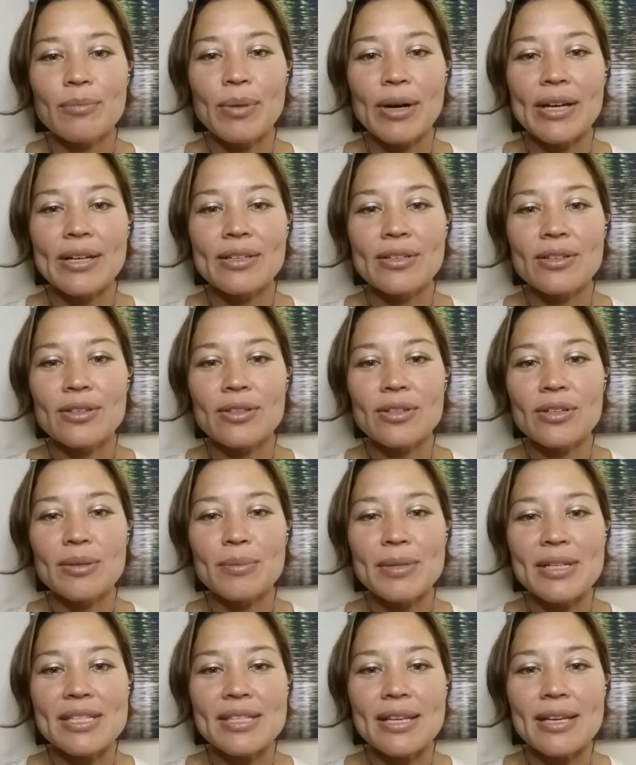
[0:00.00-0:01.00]
binder 30
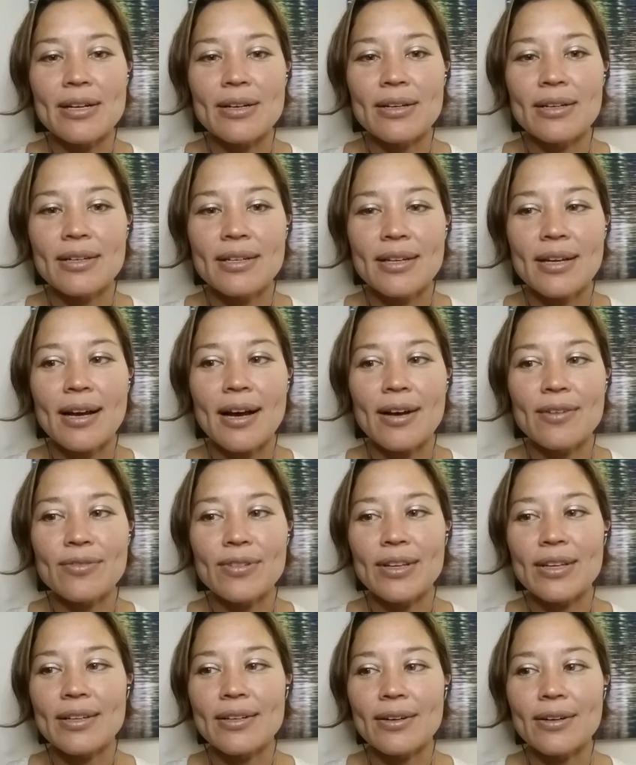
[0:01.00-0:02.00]
minutes later,
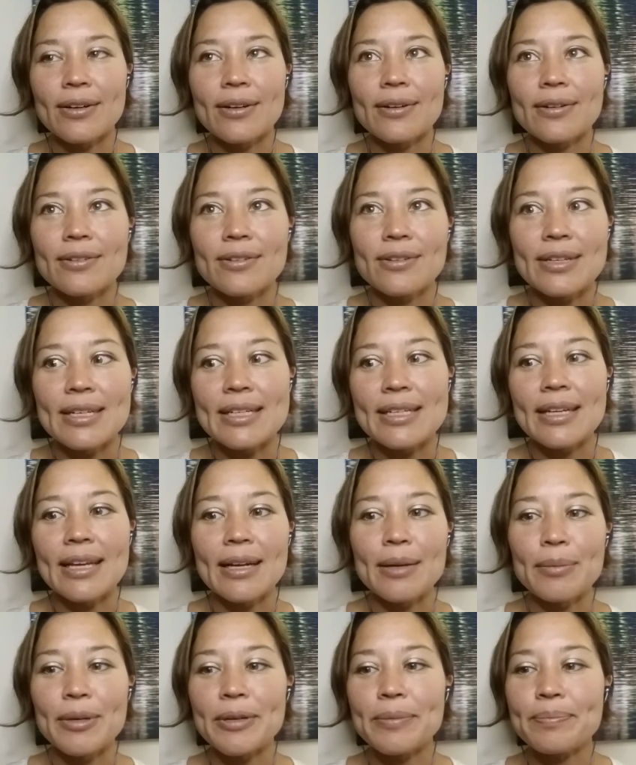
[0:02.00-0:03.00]
coffee or green tea
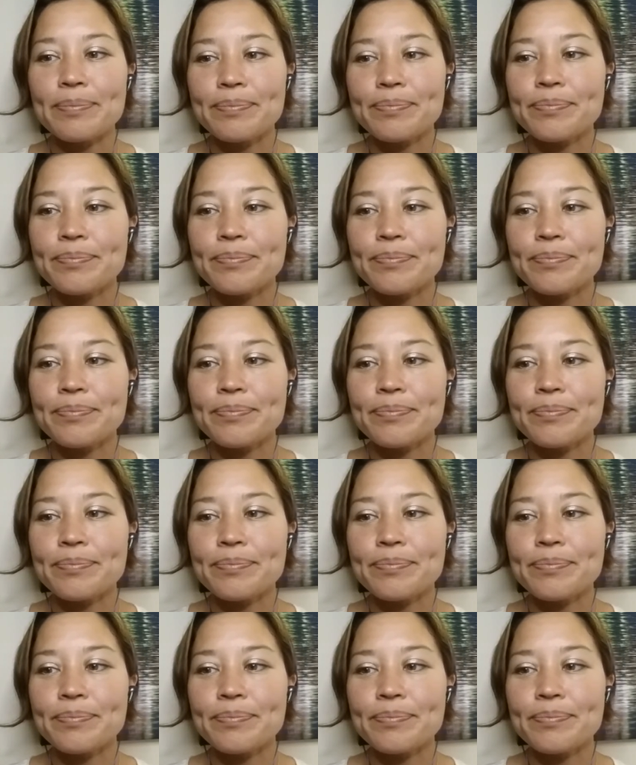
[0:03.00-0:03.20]
enema.